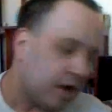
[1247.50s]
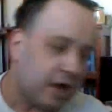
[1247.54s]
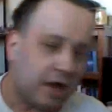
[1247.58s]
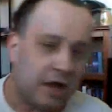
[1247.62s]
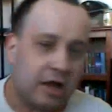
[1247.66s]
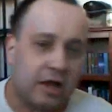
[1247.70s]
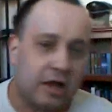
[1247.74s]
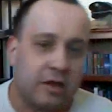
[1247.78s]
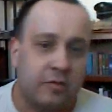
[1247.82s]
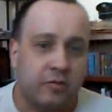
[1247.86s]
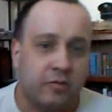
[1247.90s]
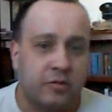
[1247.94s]

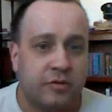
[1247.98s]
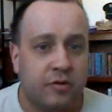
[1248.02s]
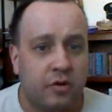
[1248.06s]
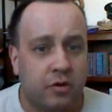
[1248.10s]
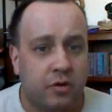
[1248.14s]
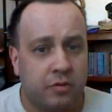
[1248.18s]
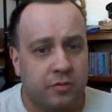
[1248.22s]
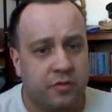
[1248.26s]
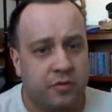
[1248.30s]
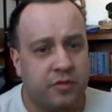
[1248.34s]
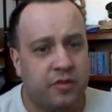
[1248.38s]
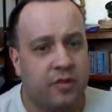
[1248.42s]
I'm
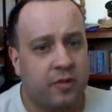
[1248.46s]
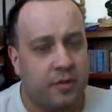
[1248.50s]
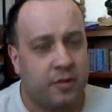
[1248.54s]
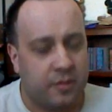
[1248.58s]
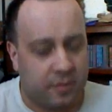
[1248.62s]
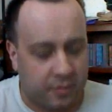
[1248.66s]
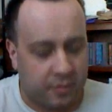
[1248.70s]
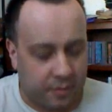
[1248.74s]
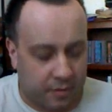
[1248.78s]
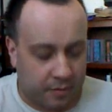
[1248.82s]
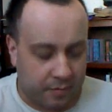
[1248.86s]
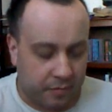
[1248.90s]

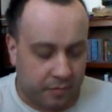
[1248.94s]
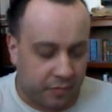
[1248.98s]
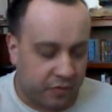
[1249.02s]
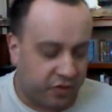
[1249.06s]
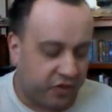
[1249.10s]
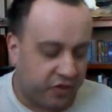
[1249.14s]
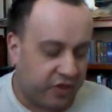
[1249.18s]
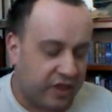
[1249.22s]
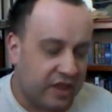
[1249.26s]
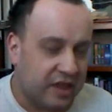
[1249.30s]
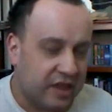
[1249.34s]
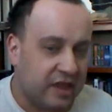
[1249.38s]

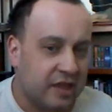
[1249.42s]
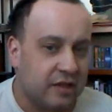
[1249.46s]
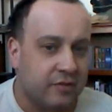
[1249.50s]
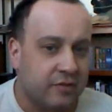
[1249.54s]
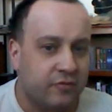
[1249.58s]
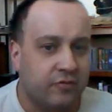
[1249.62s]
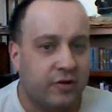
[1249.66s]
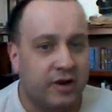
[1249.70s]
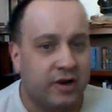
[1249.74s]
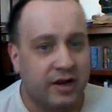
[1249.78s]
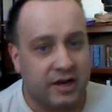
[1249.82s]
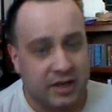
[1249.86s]
thinking of
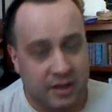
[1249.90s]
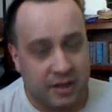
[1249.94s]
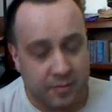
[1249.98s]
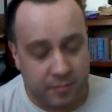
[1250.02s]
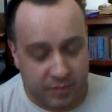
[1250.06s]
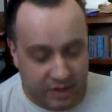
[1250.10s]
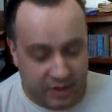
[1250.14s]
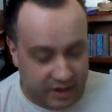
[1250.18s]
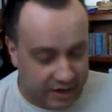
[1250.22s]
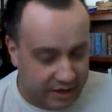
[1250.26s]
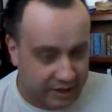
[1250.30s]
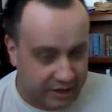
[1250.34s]
trying to
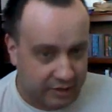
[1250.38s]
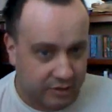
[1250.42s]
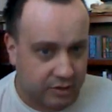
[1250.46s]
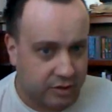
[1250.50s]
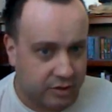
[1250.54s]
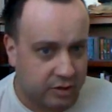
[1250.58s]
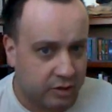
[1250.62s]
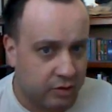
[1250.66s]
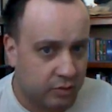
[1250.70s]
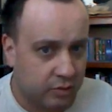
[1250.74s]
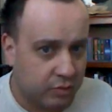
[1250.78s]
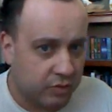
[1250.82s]
combine
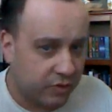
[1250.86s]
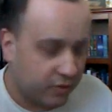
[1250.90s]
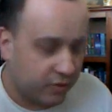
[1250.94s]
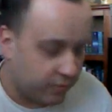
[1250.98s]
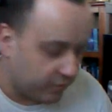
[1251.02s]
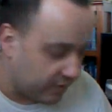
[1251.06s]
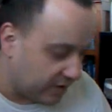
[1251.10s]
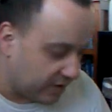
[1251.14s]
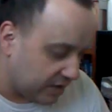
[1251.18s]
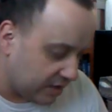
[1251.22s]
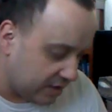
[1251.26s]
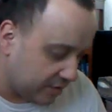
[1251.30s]
2 or
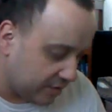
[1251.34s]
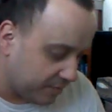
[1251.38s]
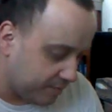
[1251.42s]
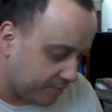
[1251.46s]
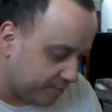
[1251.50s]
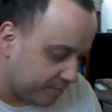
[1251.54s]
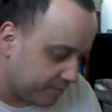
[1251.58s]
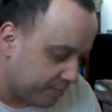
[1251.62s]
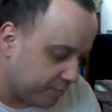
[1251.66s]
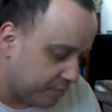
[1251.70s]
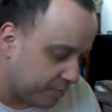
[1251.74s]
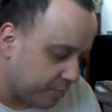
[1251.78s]
3
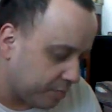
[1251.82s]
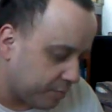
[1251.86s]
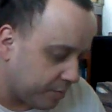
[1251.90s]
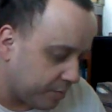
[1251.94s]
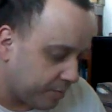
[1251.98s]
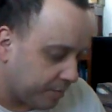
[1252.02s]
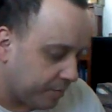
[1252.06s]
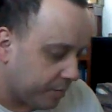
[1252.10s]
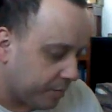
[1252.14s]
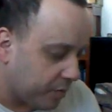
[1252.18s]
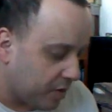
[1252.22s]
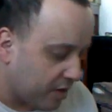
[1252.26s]

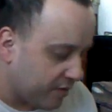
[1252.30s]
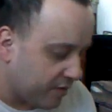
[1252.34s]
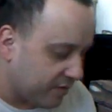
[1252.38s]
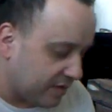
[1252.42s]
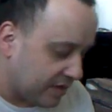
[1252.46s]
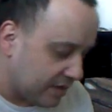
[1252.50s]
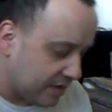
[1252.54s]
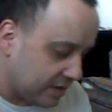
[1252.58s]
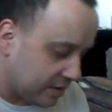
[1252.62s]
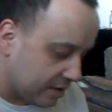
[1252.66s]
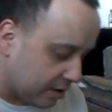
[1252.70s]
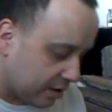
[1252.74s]
of
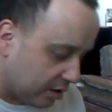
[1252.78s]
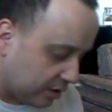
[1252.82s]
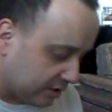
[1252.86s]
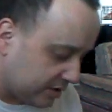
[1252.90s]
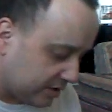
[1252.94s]
these all